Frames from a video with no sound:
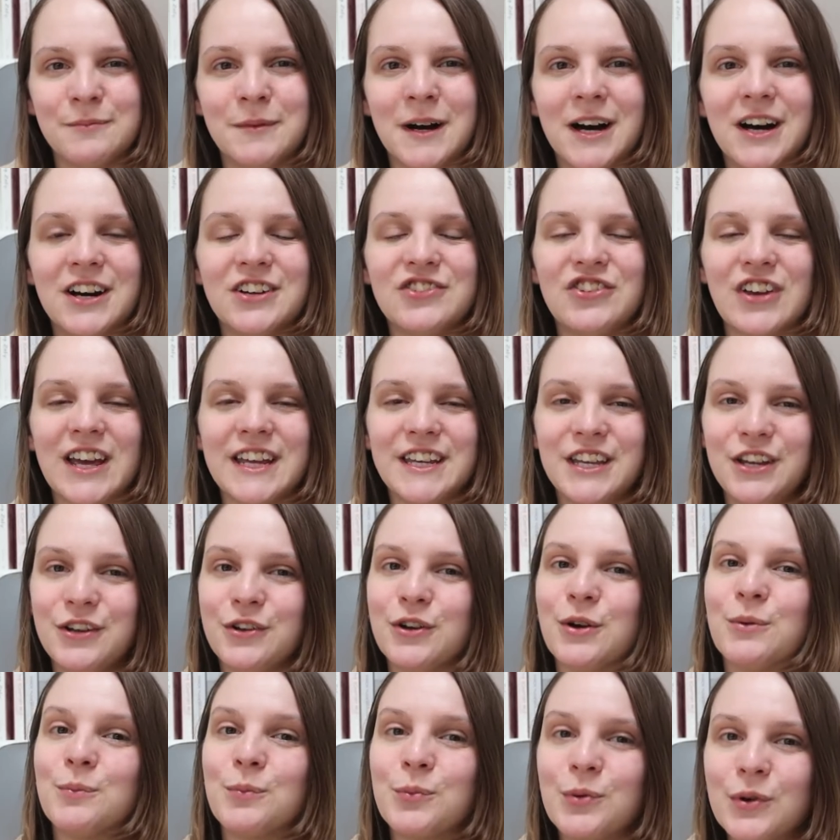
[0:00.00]
of March, and you
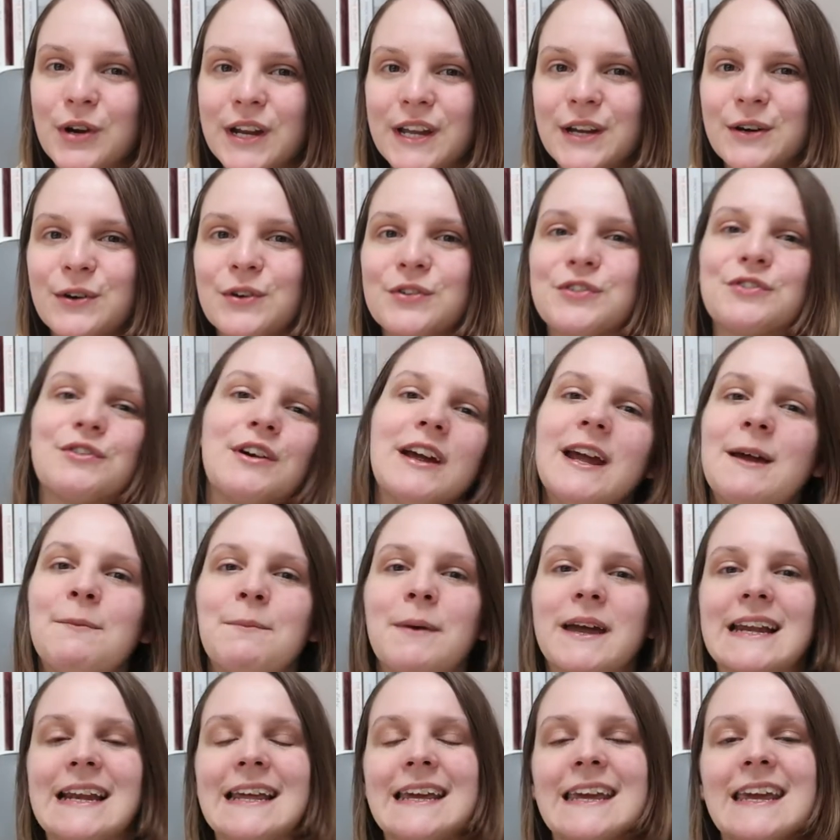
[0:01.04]
can pre-order it
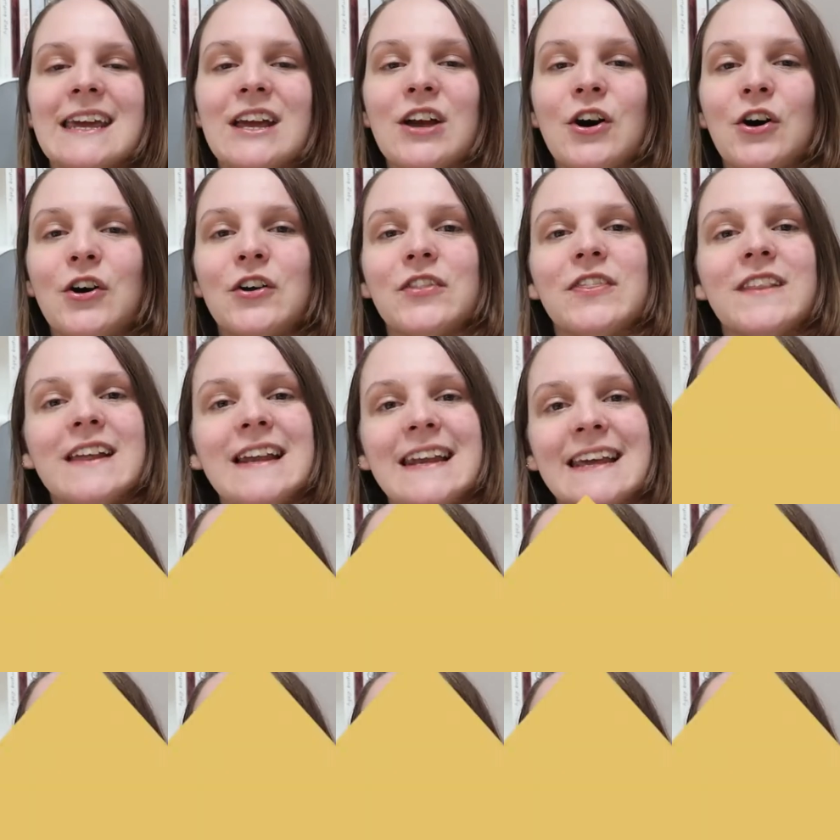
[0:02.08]
by clicking on the